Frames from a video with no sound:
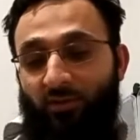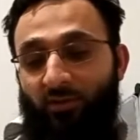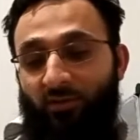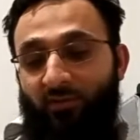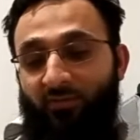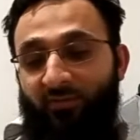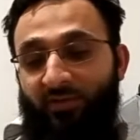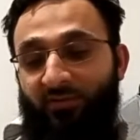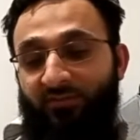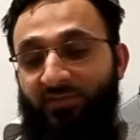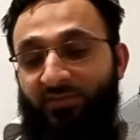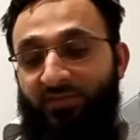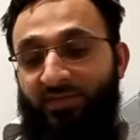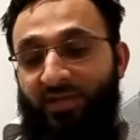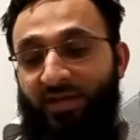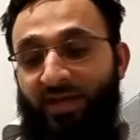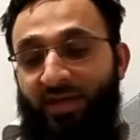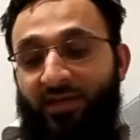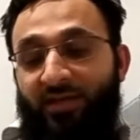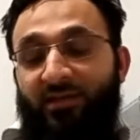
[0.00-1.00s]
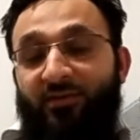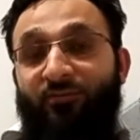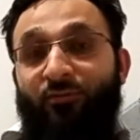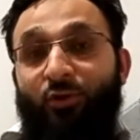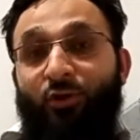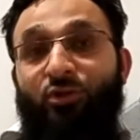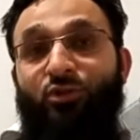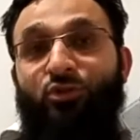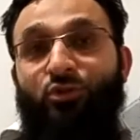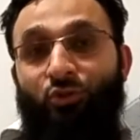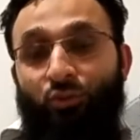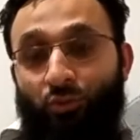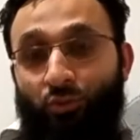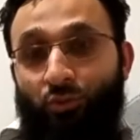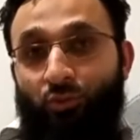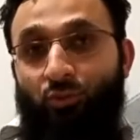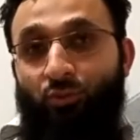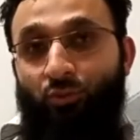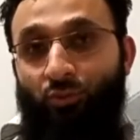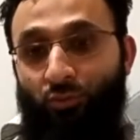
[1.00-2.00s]
when we say Andy wants
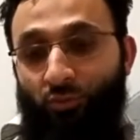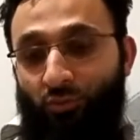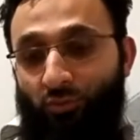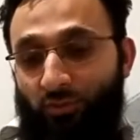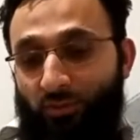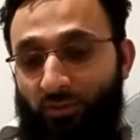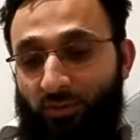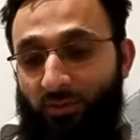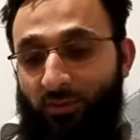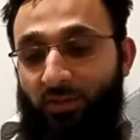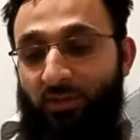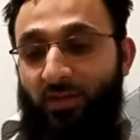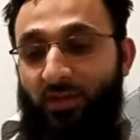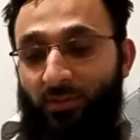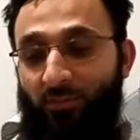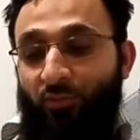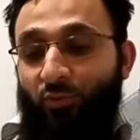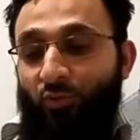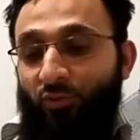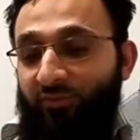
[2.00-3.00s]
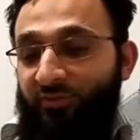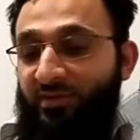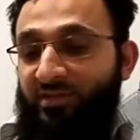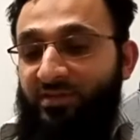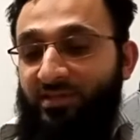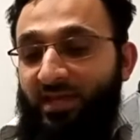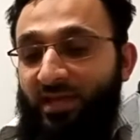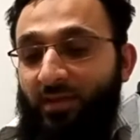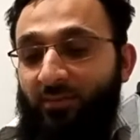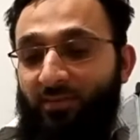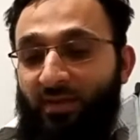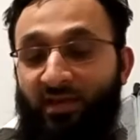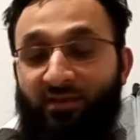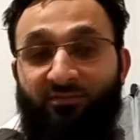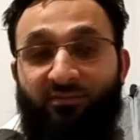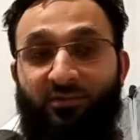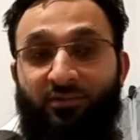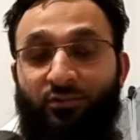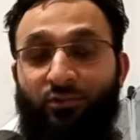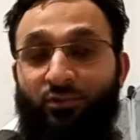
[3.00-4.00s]
to improve his game, and
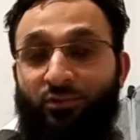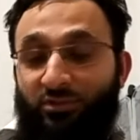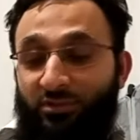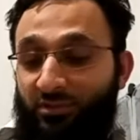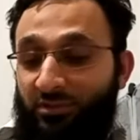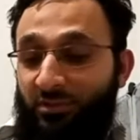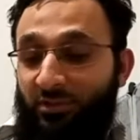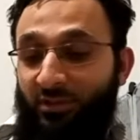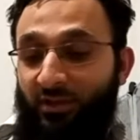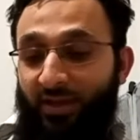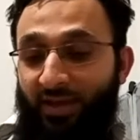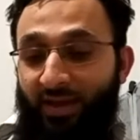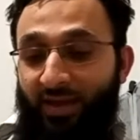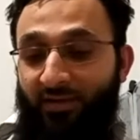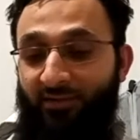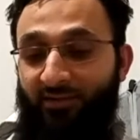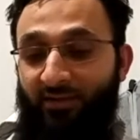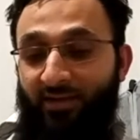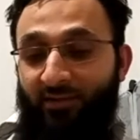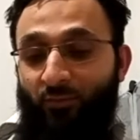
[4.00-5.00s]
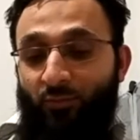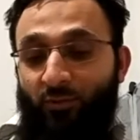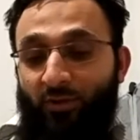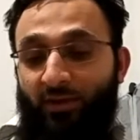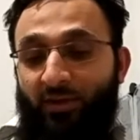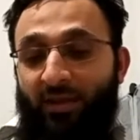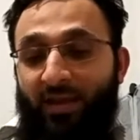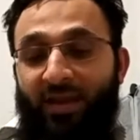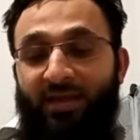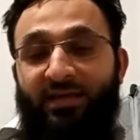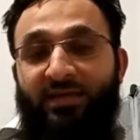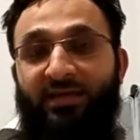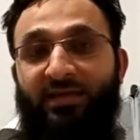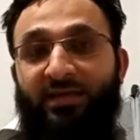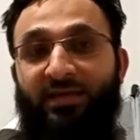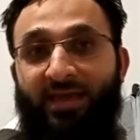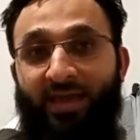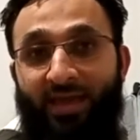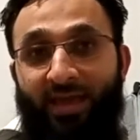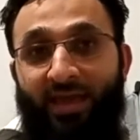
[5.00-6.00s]
we don't add that word Andy
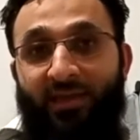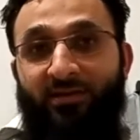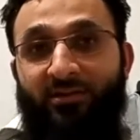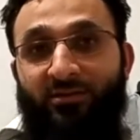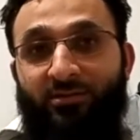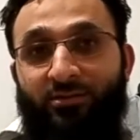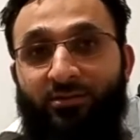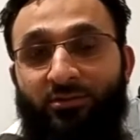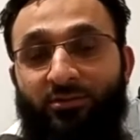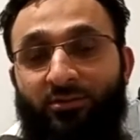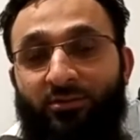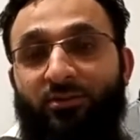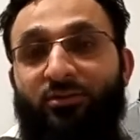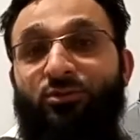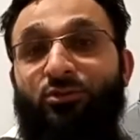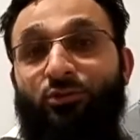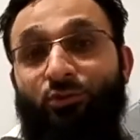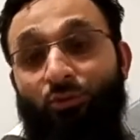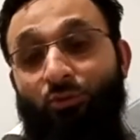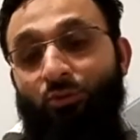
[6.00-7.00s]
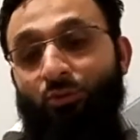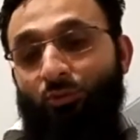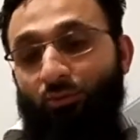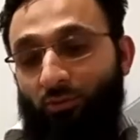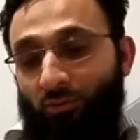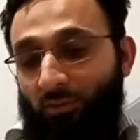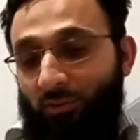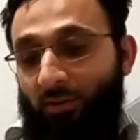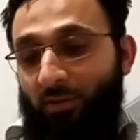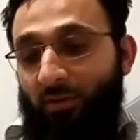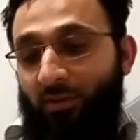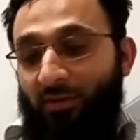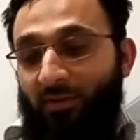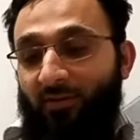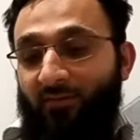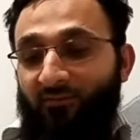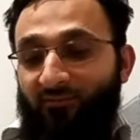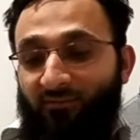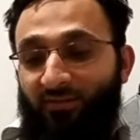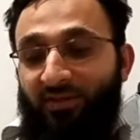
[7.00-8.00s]
can to
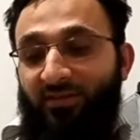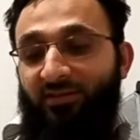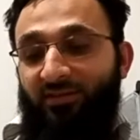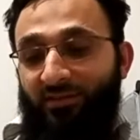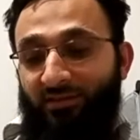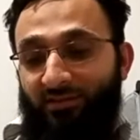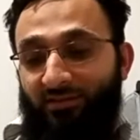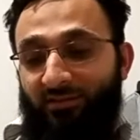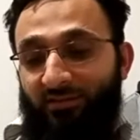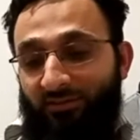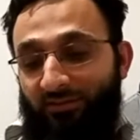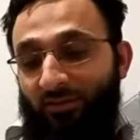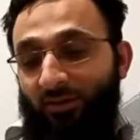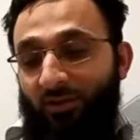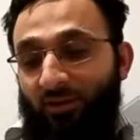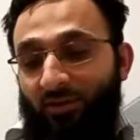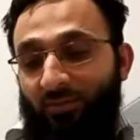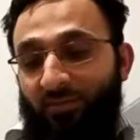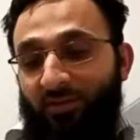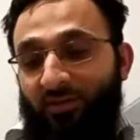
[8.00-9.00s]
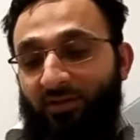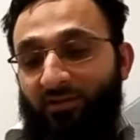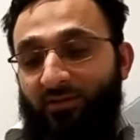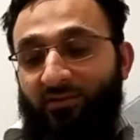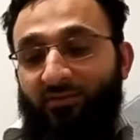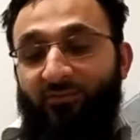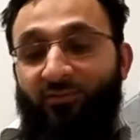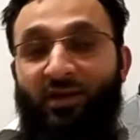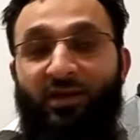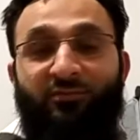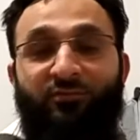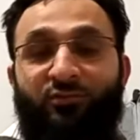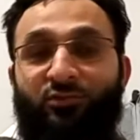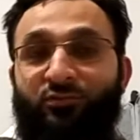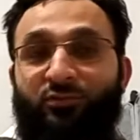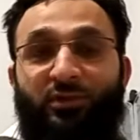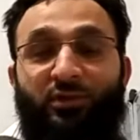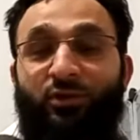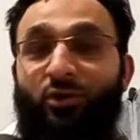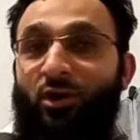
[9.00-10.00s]
win the tournament? Why would
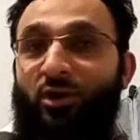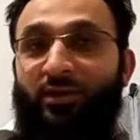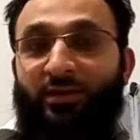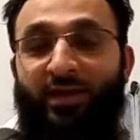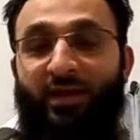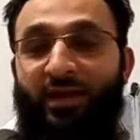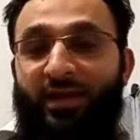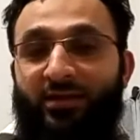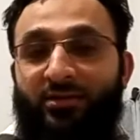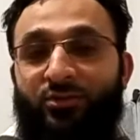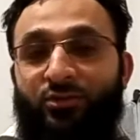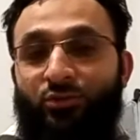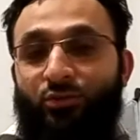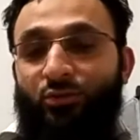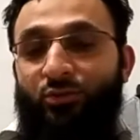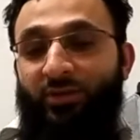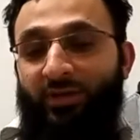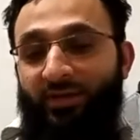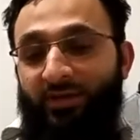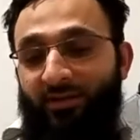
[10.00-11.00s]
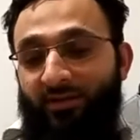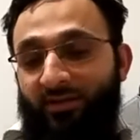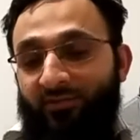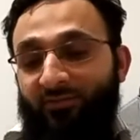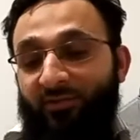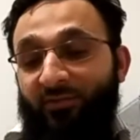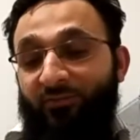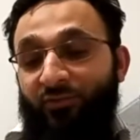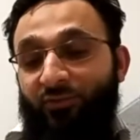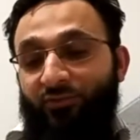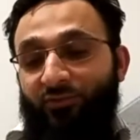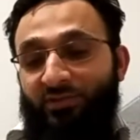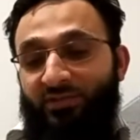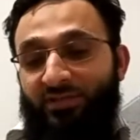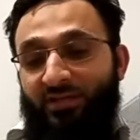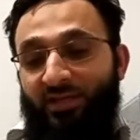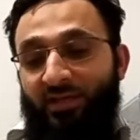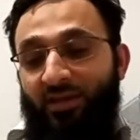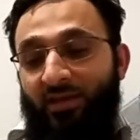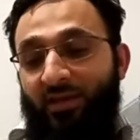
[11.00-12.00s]
we not add to here, and why would we
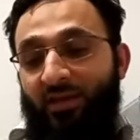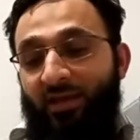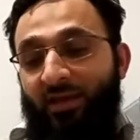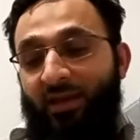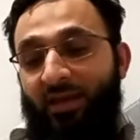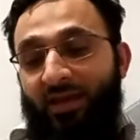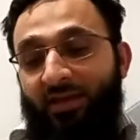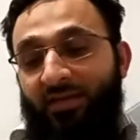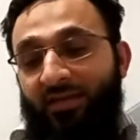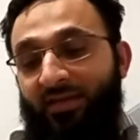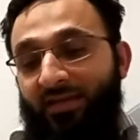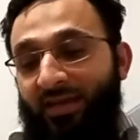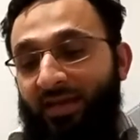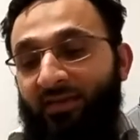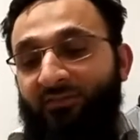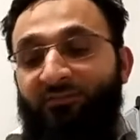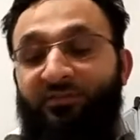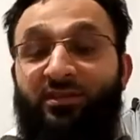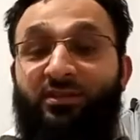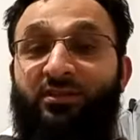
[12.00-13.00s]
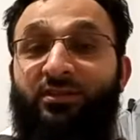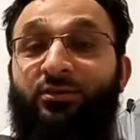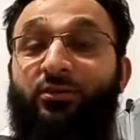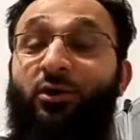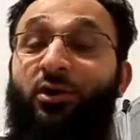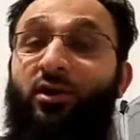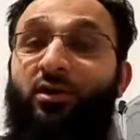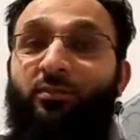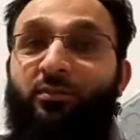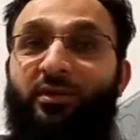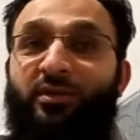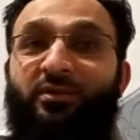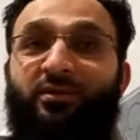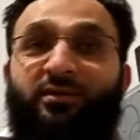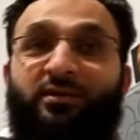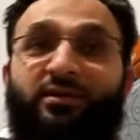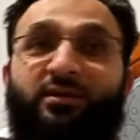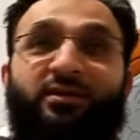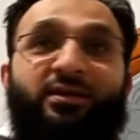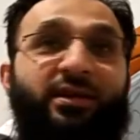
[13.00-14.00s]
say Andy can win the tournament?
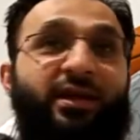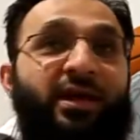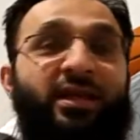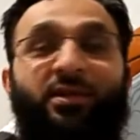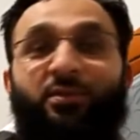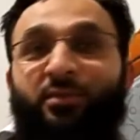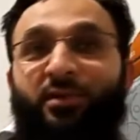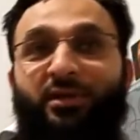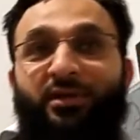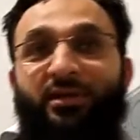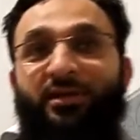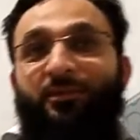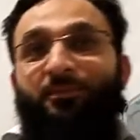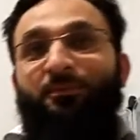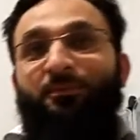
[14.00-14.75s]
Anybody?